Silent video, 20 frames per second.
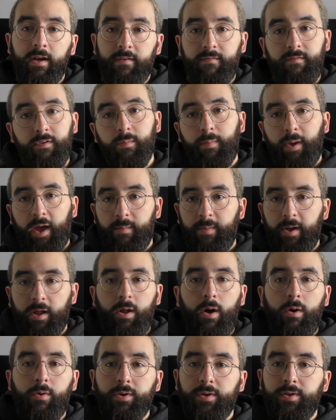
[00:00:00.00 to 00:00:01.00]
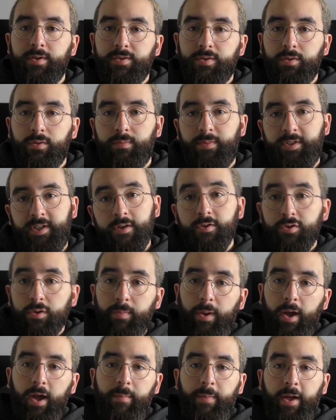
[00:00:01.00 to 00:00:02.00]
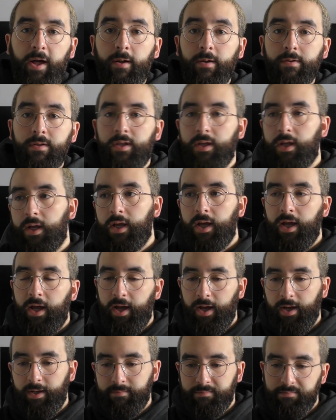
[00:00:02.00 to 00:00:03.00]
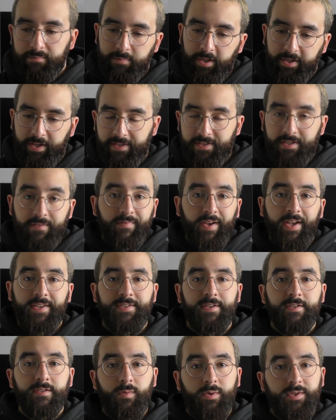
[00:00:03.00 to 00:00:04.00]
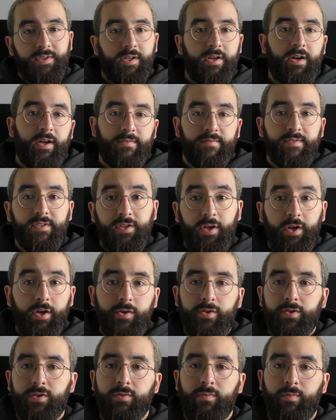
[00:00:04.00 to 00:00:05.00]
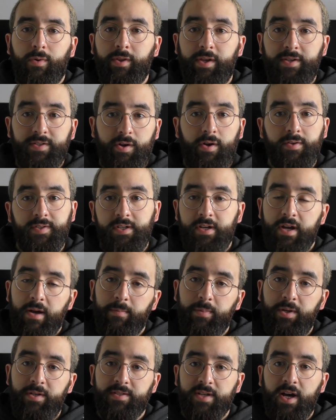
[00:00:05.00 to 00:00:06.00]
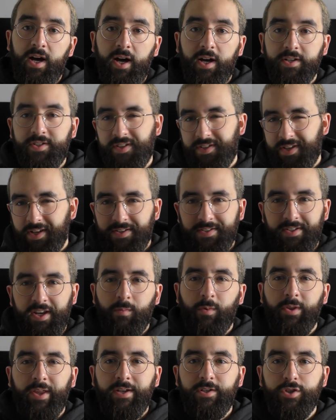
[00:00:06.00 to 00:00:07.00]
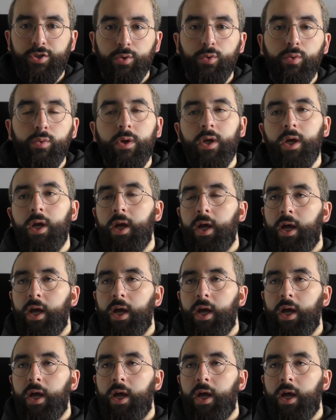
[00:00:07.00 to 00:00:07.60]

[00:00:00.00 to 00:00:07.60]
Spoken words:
If you PayPal holders or potential PayPal, I guess, investors want to kind of search what these Aussie companies are, just to understand what they do.